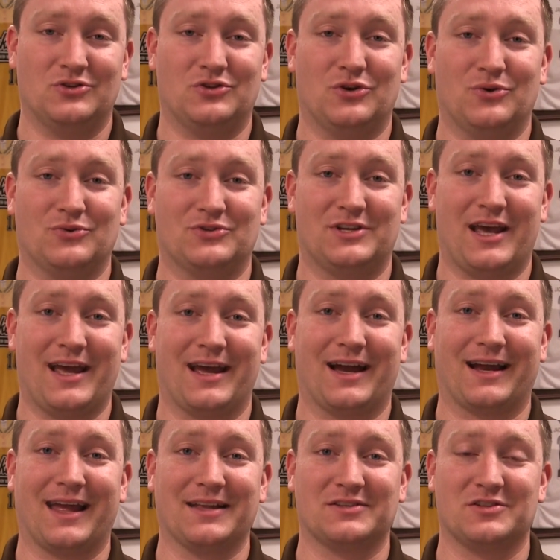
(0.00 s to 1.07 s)
Tuesday
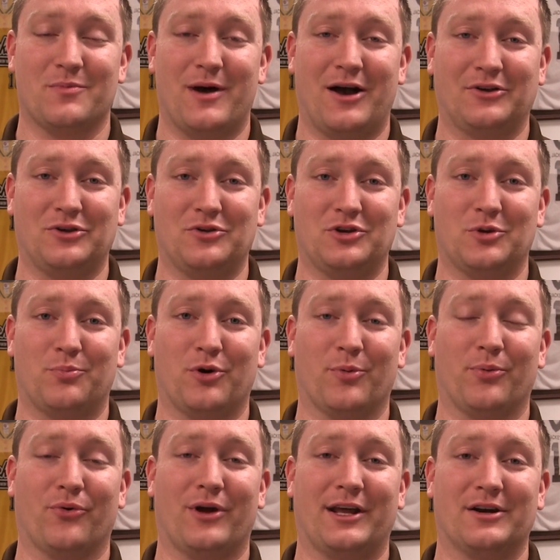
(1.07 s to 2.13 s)
against the Mount Union
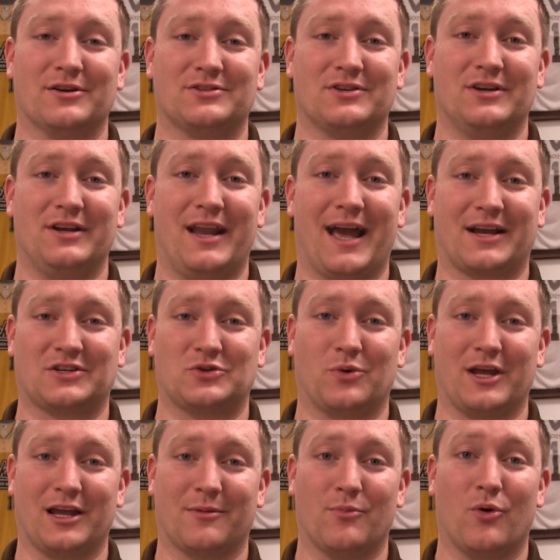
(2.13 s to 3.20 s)
Purple Raiders next
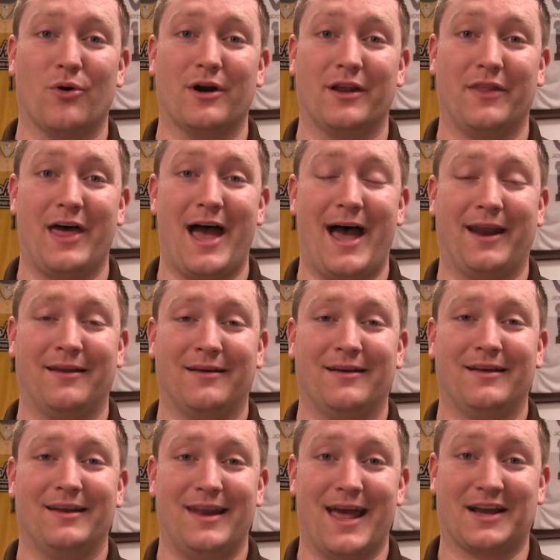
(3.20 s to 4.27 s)
week. More on that
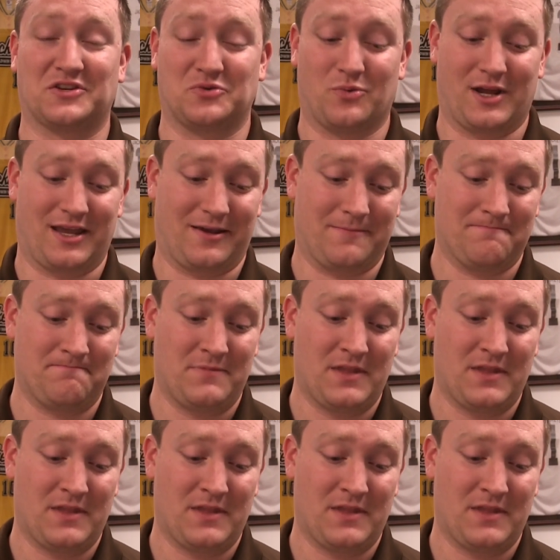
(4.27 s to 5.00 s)
next week.